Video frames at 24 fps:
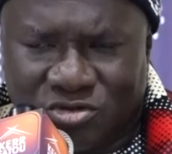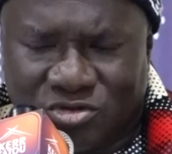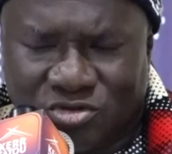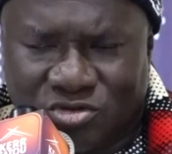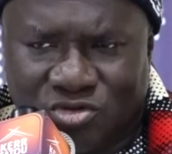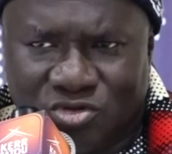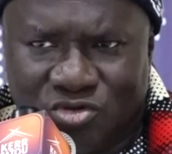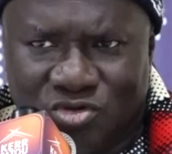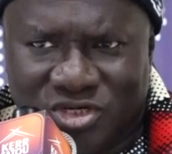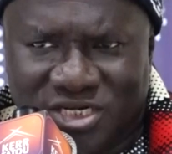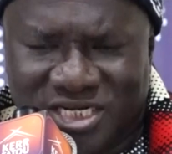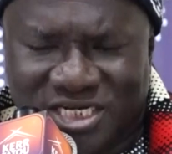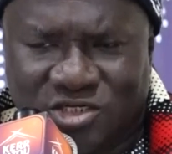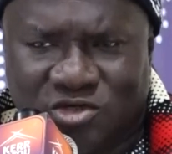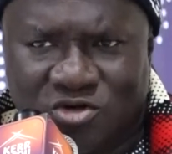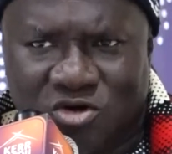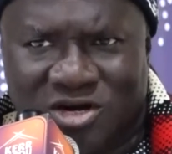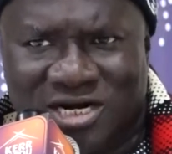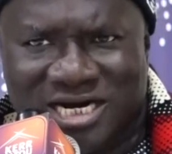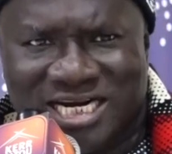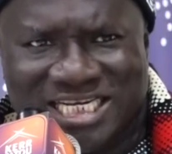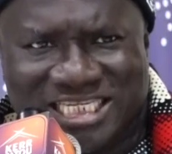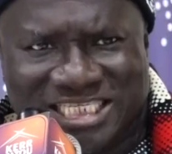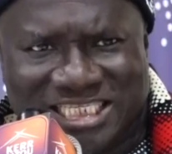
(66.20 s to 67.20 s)
To get to
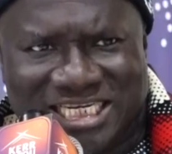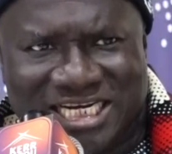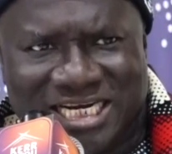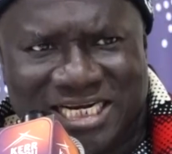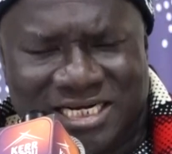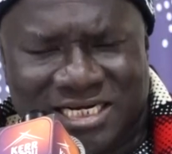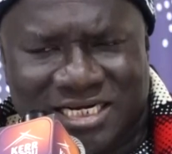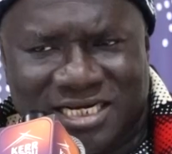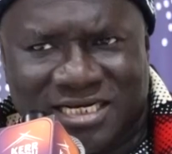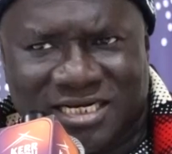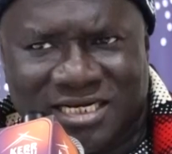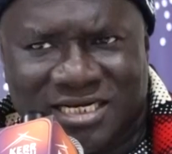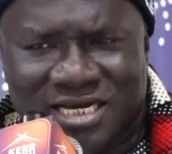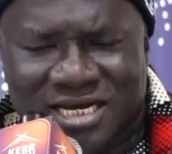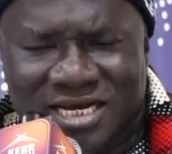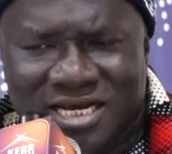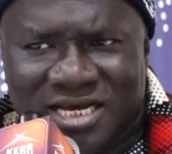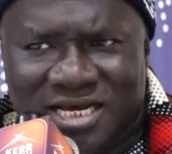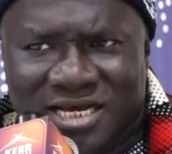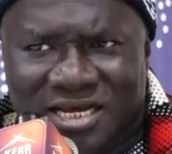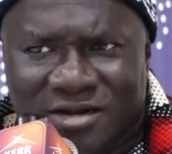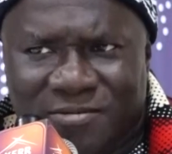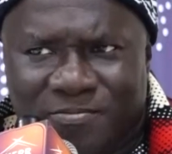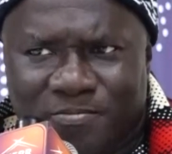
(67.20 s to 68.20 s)
understand that
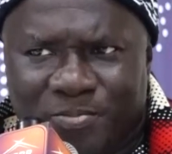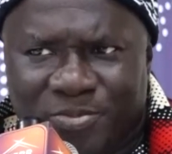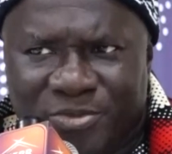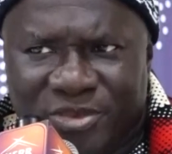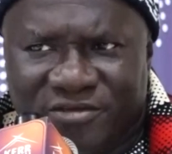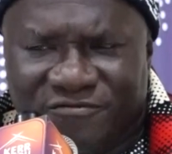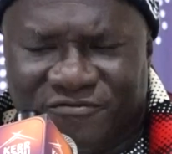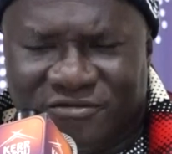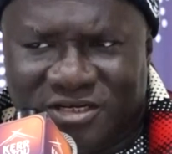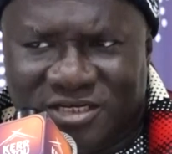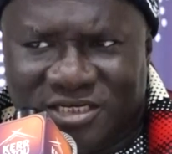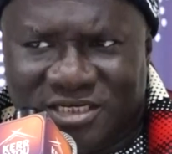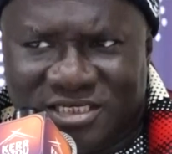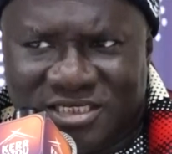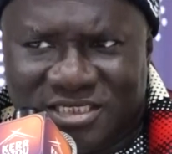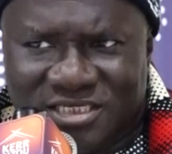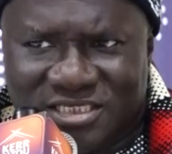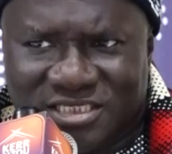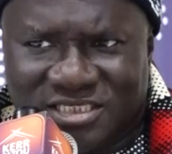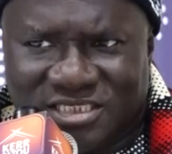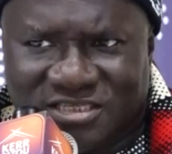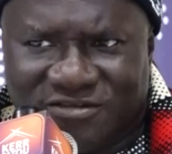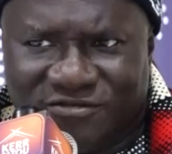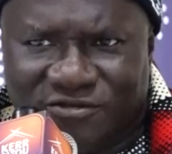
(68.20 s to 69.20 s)
if the
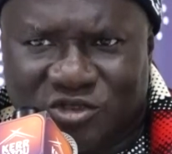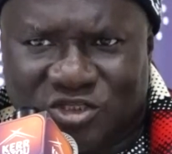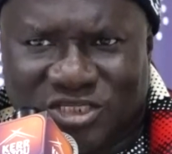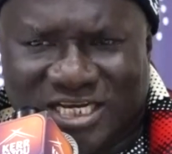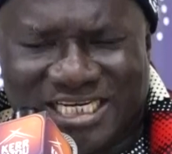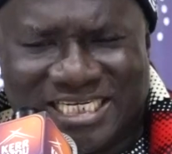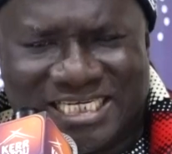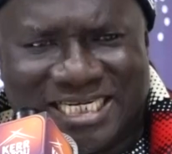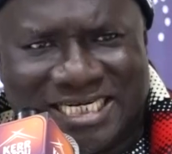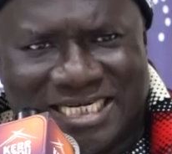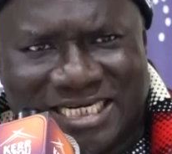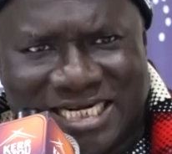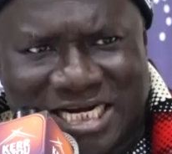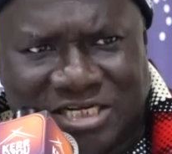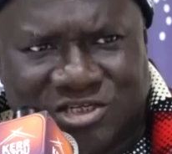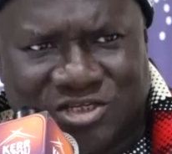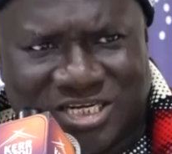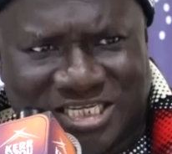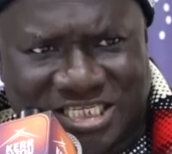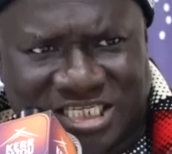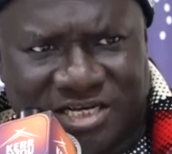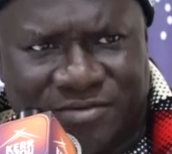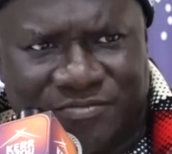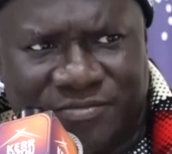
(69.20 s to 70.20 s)
civil society and the
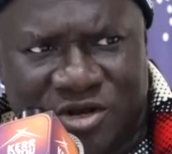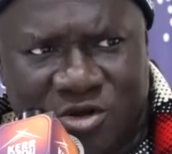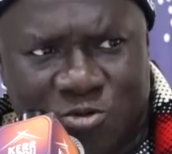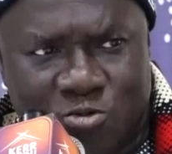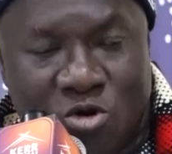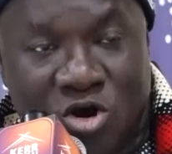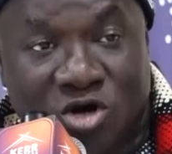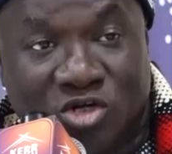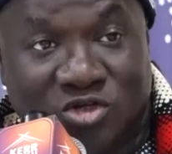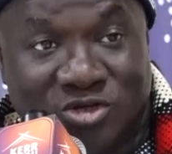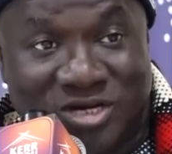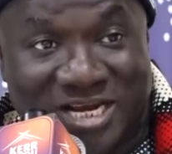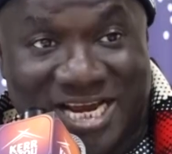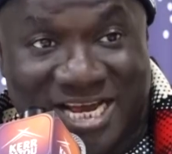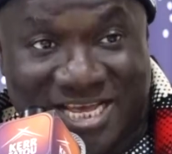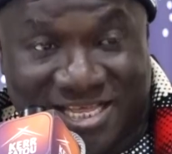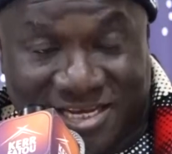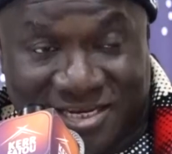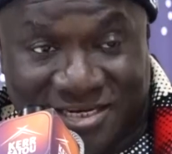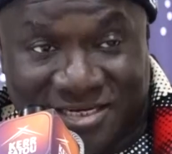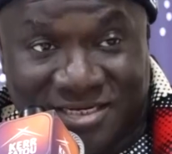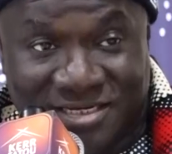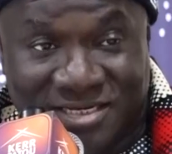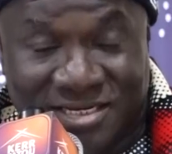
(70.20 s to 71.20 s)
National Assembly work
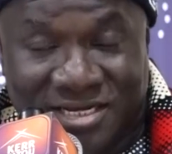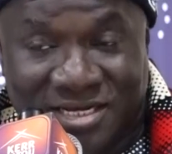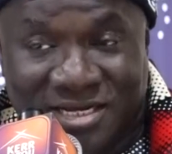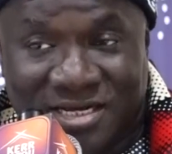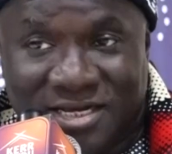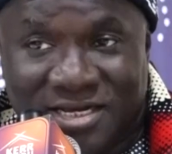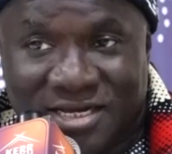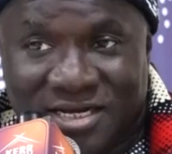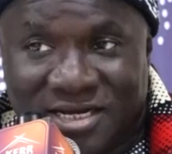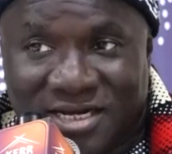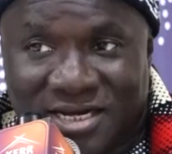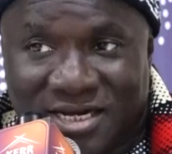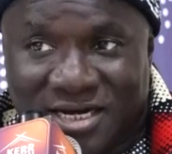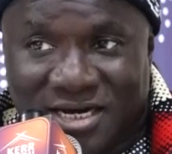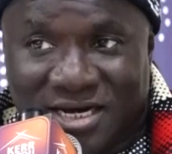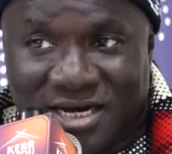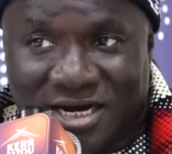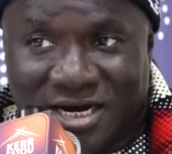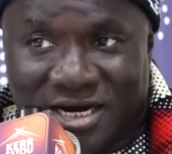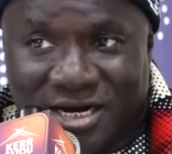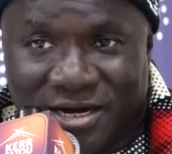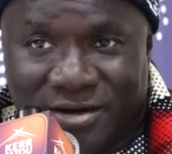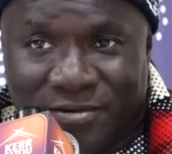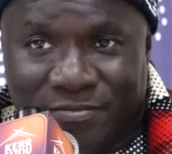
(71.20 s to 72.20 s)
together,
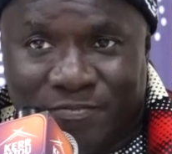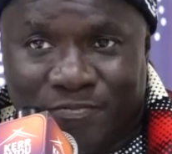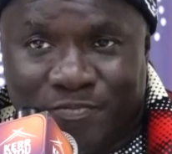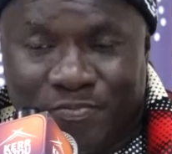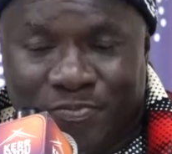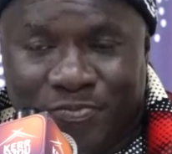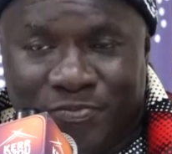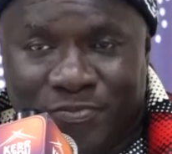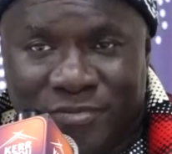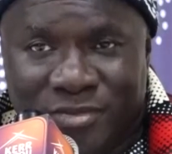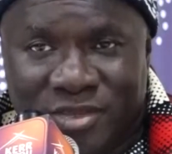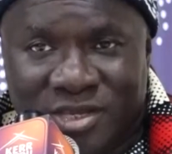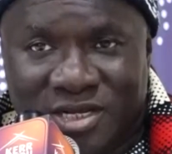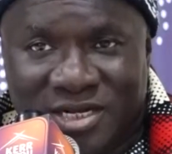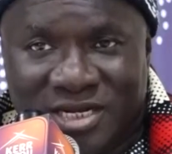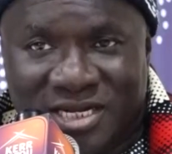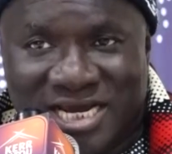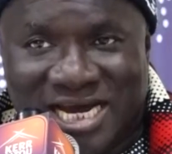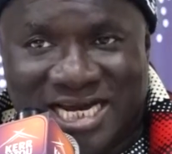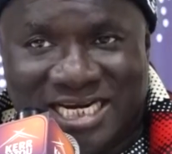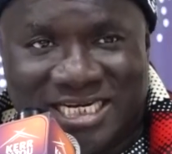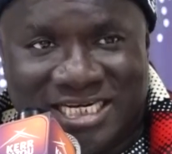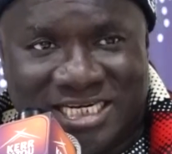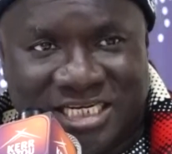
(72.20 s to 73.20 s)

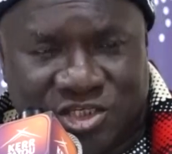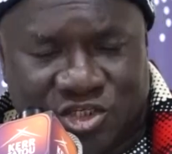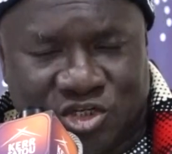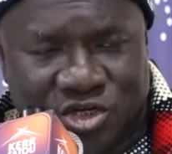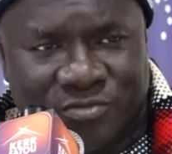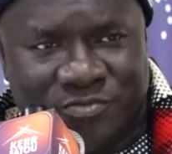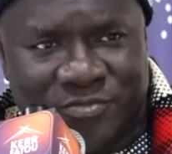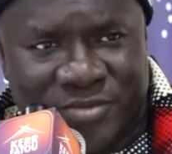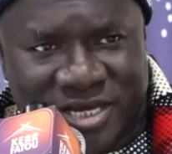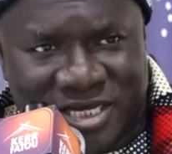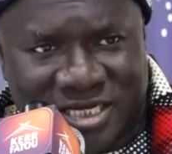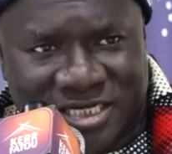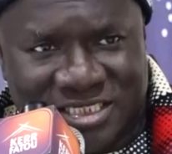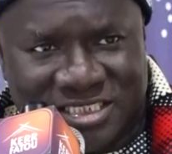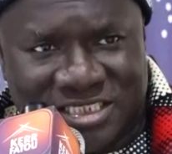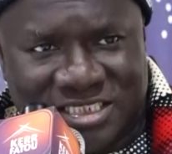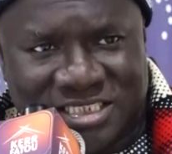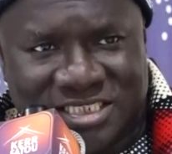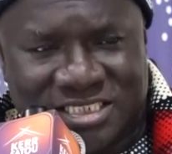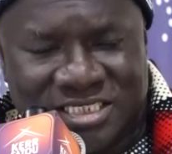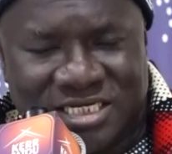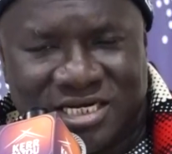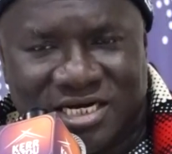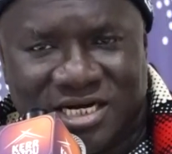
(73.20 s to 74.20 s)
they are the decision
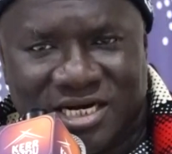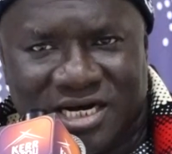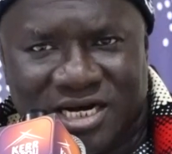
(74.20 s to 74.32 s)
makers.